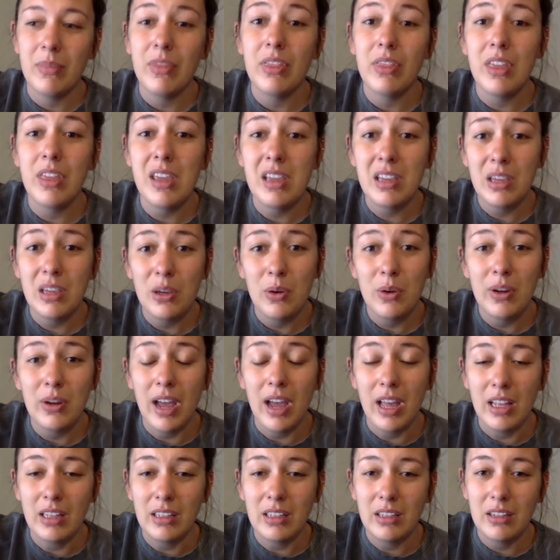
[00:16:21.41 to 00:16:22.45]
Thank you
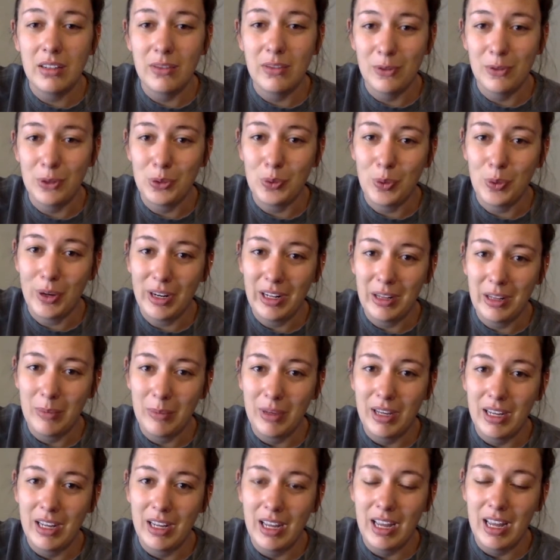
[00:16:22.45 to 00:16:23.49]
again for joining
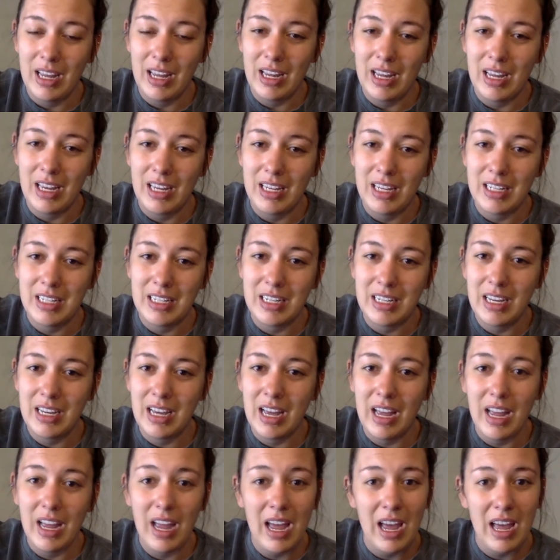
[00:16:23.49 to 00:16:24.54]
me, and I
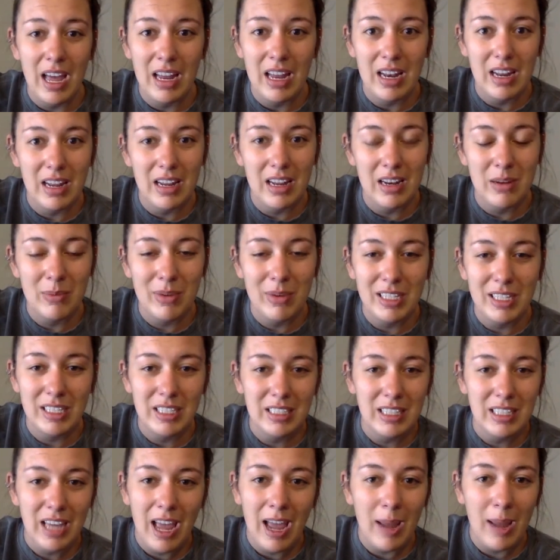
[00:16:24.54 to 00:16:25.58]
had an amazing
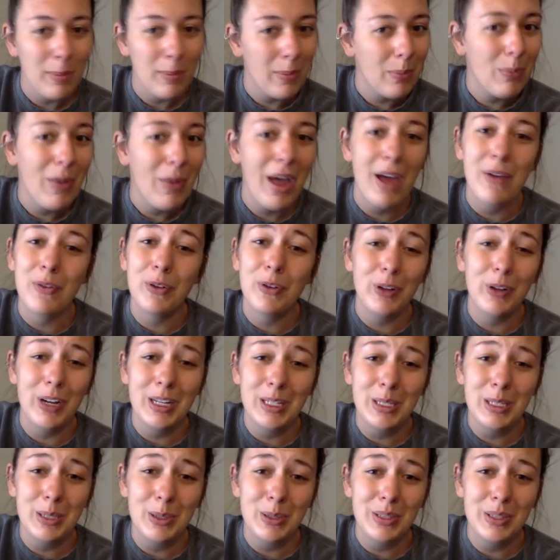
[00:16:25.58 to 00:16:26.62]
time. Have a great
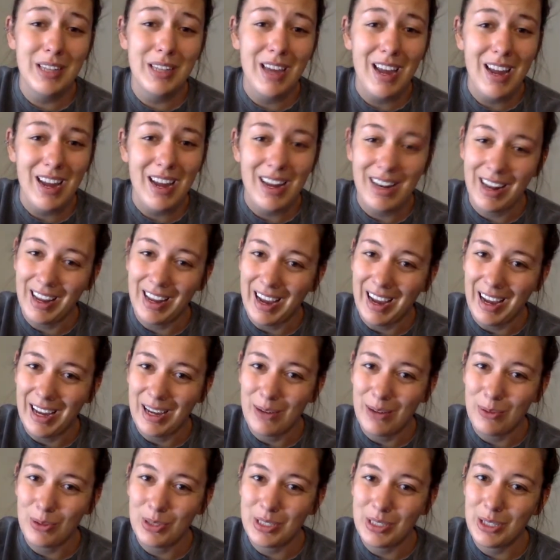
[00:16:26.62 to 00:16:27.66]
Tuesday, and I
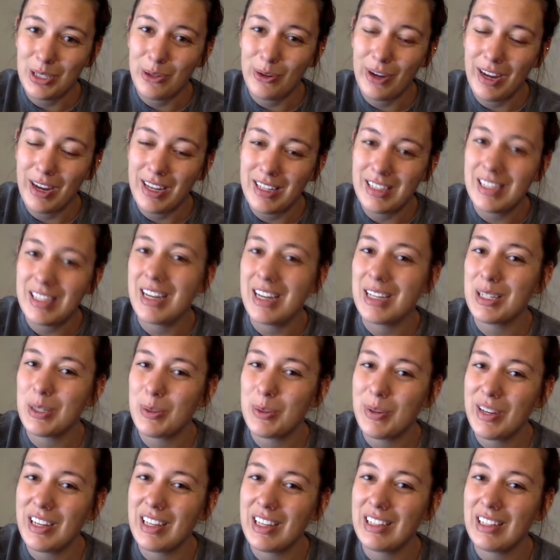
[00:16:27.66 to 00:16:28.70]
will see you guys next
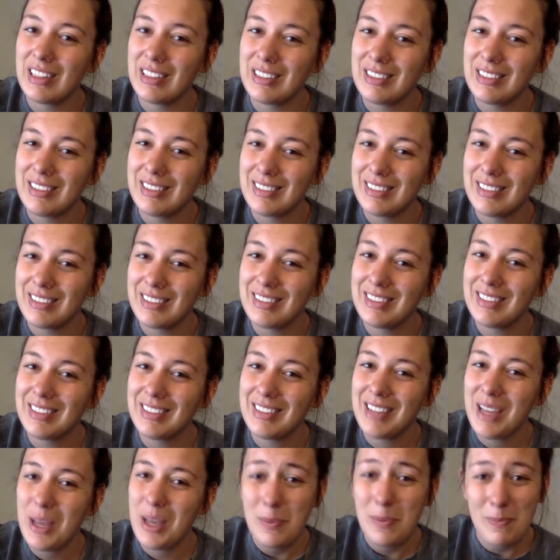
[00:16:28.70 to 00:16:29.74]
week.
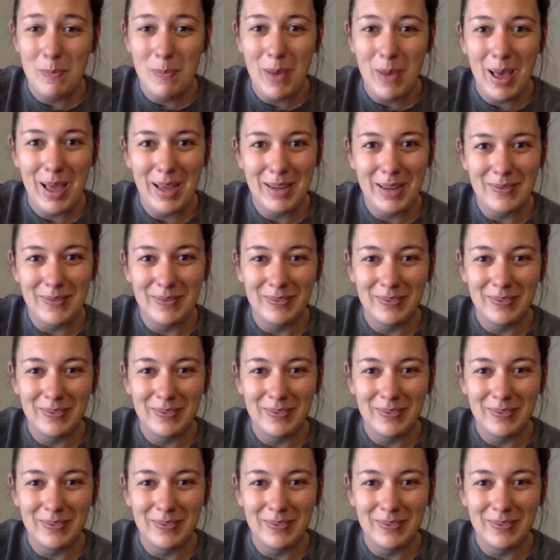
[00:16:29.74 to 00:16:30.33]
Bye.